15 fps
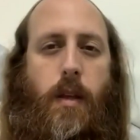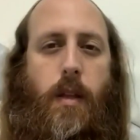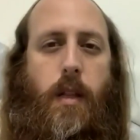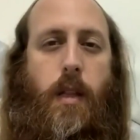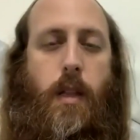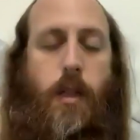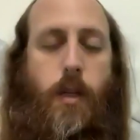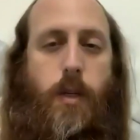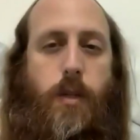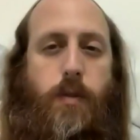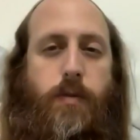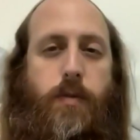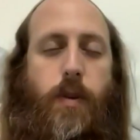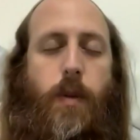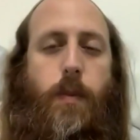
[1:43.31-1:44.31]
learn
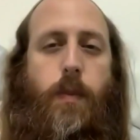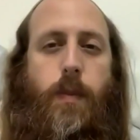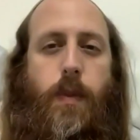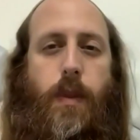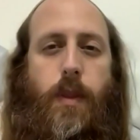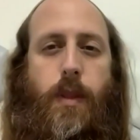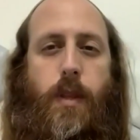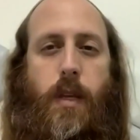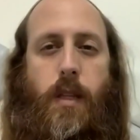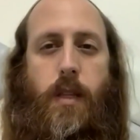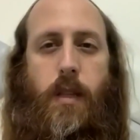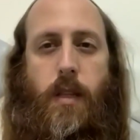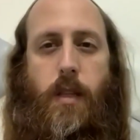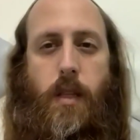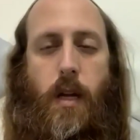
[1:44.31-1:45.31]
from the
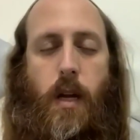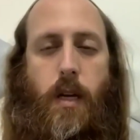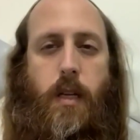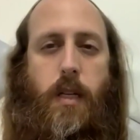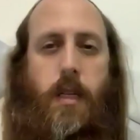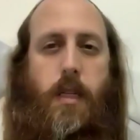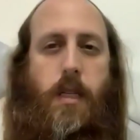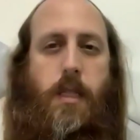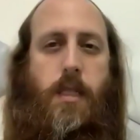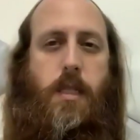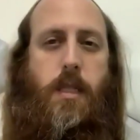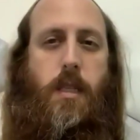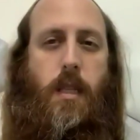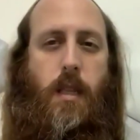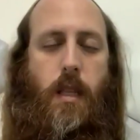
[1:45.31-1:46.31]

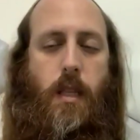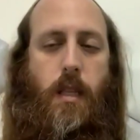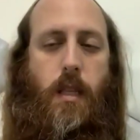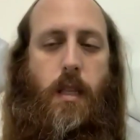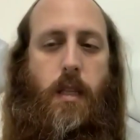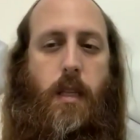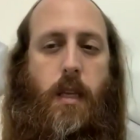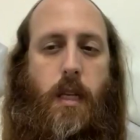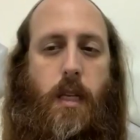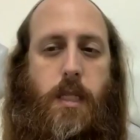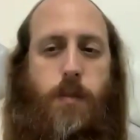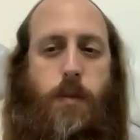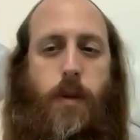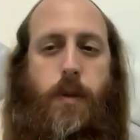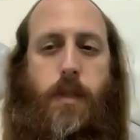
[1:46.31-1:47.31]
darkness that he
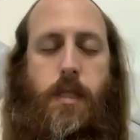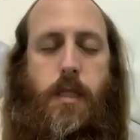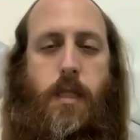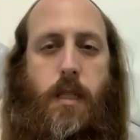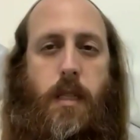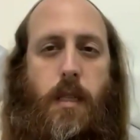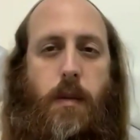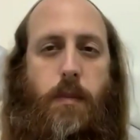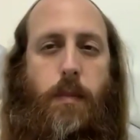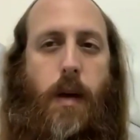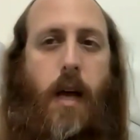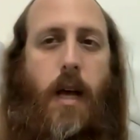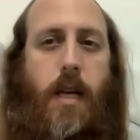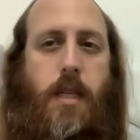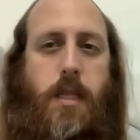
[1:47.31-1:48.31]
experienced in the
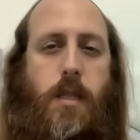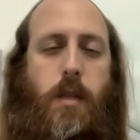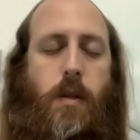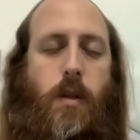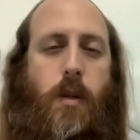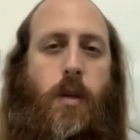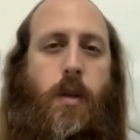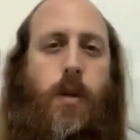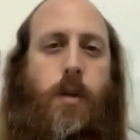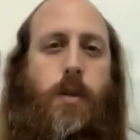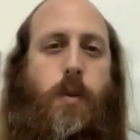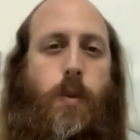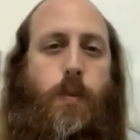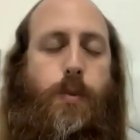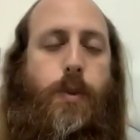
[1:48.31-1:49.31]
past to
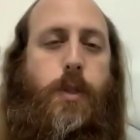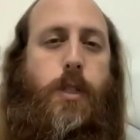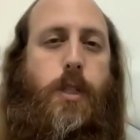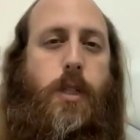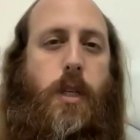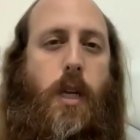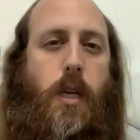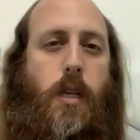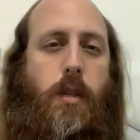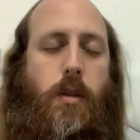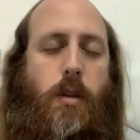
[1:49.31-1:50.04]
appreciate